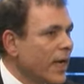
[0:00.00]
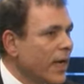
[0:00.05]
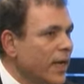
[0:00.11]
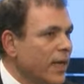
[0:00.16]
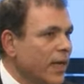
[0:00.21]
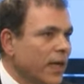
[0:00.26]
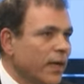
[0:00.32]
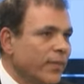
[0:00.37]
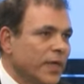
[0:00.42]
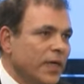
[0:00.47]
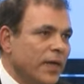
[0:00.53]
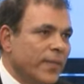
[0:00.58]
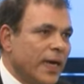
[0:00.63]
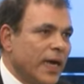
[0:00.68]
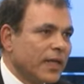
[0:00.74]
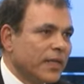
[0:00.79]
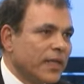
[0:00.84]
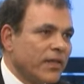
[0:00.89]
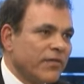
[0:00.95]
there's no relation
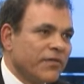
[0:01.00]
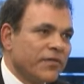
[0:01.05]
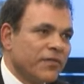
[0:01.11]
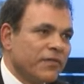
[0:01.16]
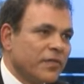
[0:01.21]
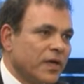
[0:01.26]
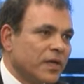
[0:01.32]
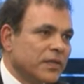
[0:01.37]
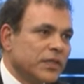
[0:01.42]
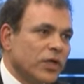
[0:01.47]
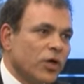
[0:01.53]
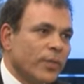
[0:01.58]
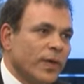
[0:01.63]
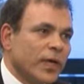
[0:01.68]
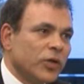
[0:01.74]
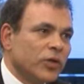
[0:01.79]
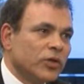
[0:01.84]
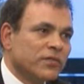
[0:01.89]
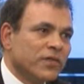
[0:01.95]
between what happened in
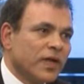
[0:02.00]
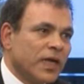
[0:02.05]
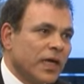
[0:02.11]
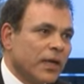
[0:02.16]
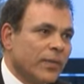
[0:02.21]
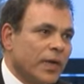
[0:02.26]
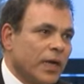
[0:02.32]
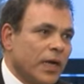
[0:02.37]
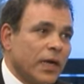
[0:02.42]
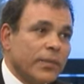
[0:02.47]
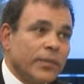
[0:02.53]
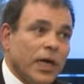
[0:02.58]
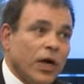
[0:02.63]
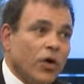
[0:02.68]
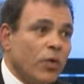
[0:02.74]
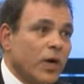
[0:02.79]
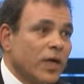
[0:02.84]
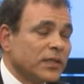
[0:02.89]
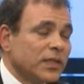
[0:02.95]
France and what's happening
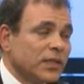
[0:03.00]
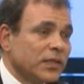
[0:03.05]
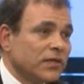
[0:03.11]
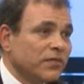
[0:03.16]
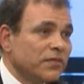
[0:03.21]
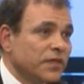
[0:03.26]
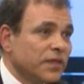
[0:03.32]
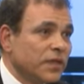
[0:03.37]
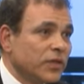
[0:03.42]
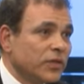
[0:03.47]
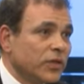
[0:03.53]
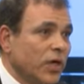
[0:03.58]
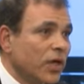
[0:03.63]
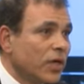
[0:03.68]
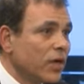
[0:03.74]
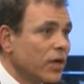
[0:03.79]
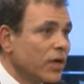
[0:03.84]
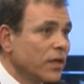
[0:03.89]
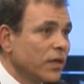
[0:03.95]
in the Arab world
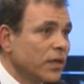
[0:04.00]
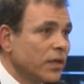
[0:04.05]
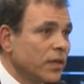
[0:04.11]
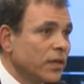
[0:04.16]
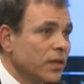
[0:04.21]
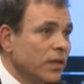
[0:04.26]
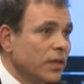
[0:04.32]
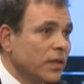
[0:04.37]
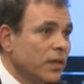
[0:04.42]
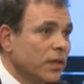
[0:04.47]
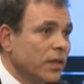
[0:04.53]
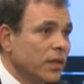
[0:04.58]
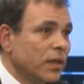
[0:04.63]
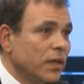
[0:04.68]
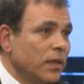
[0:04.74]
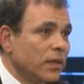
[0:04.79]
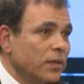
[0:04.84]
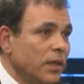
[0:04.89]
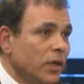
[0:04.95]
or in Tehran.
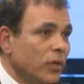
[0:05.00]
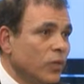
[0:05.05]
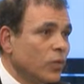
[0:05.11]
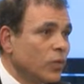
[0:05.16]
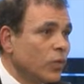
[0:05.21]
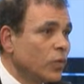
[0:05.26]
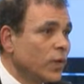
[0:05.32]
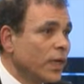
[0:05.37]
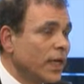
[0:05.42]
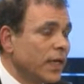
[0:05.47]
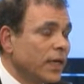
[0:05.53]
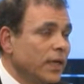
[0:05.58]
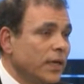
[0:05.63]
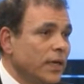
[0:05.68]
Are you saying there's a